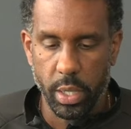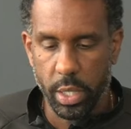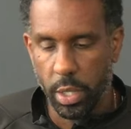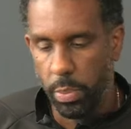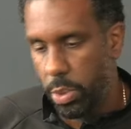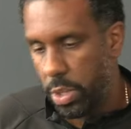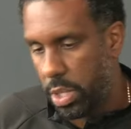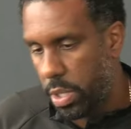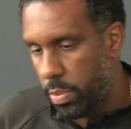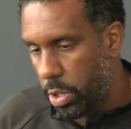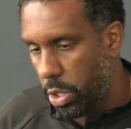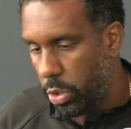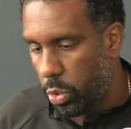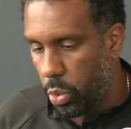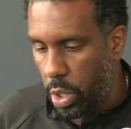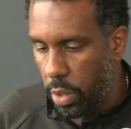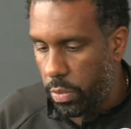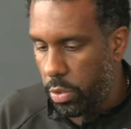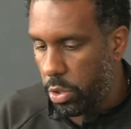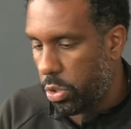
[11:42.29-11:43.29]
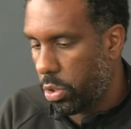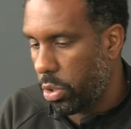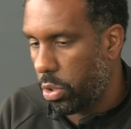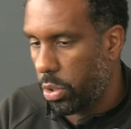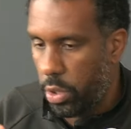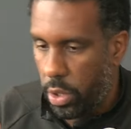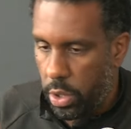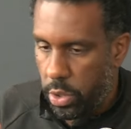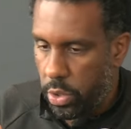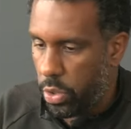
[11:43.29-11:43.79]
is it possible to have the
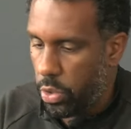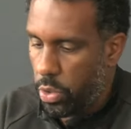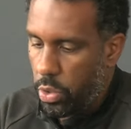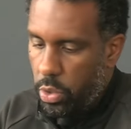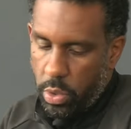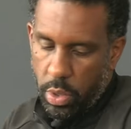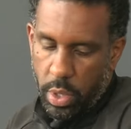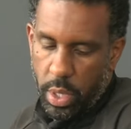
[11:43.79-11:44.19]
shoulders, you know,